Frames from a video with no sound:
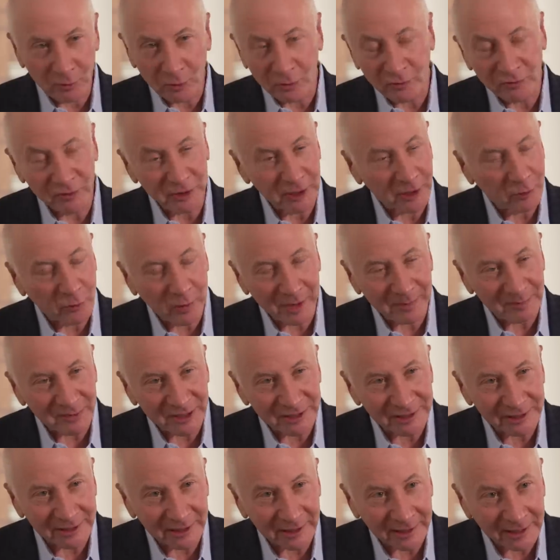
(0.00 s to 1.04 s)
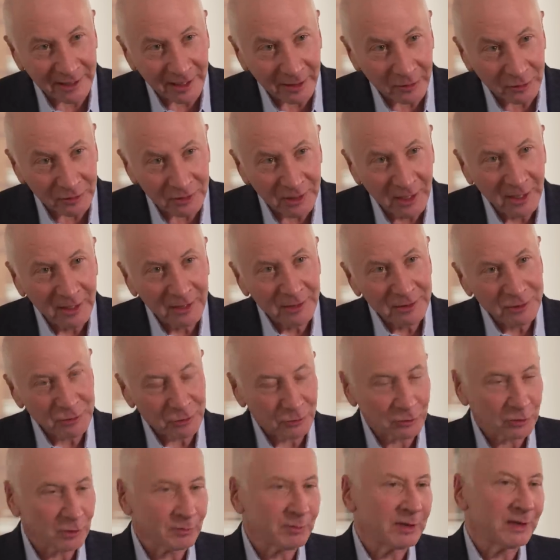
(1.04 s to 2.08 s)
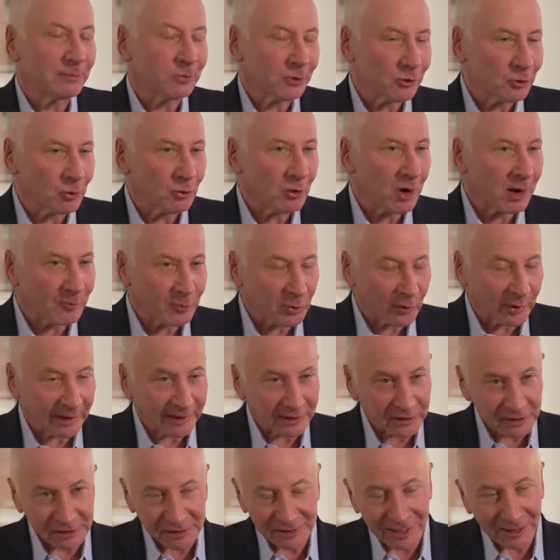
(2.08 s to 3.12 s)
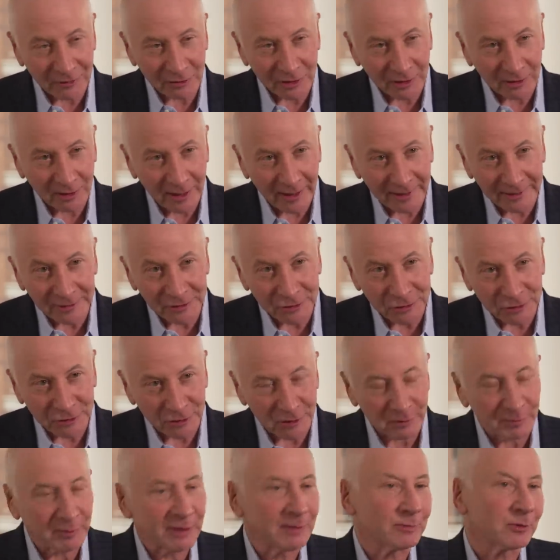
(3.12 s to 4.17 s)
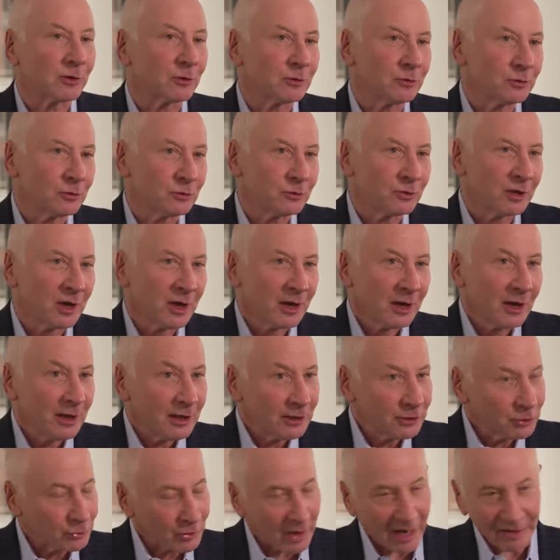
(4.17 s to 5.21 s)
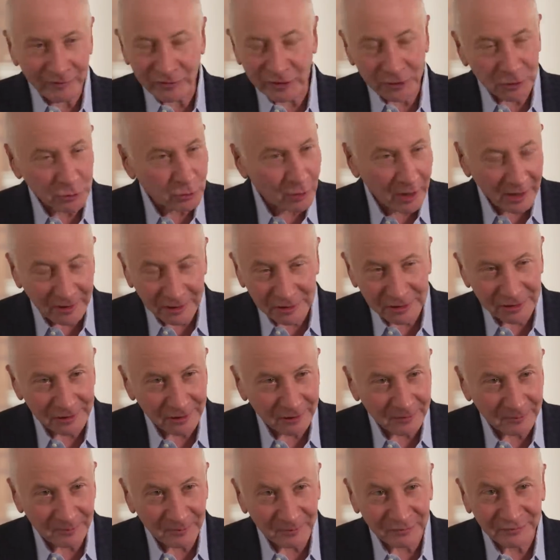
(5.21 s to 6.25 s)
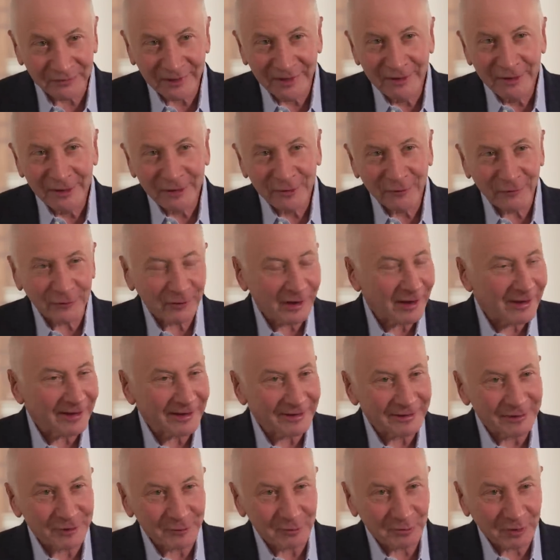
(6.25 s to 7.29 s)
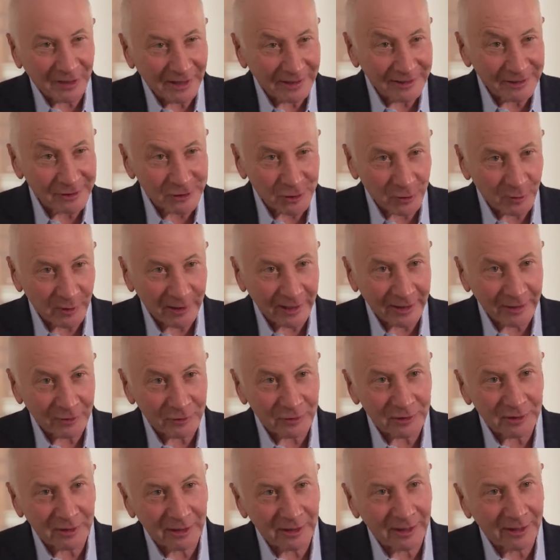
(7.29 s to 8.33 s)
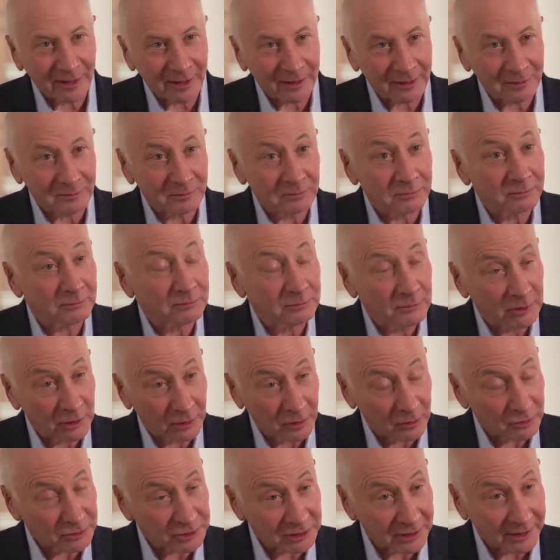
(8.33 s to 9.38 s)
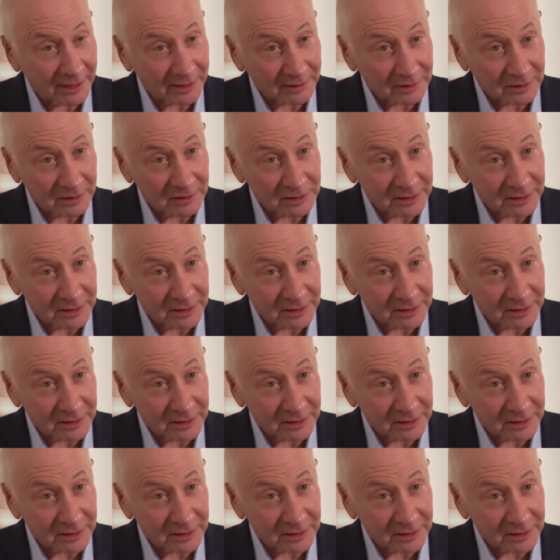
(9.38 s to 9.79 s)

move the equipment in and out, to the people who operate the sound and lights, to the people who drive the trucks and fly the planes around and negotiate the